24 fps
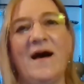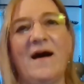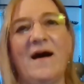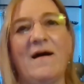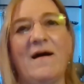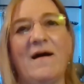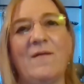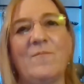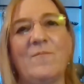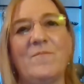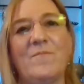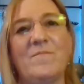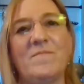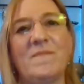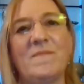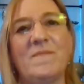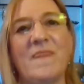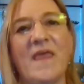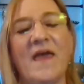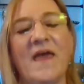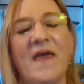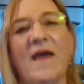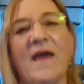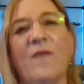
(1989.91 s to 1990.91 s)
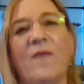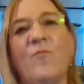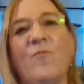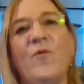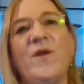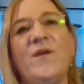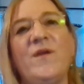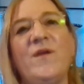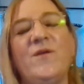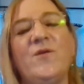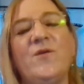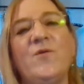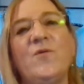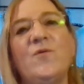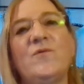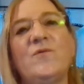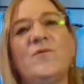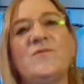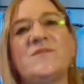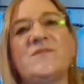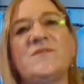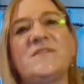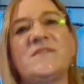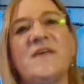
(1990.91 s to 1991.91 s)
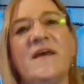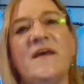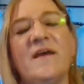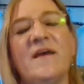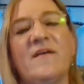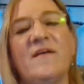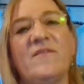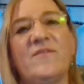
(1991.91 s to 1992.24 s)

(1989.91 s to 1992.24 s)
And we use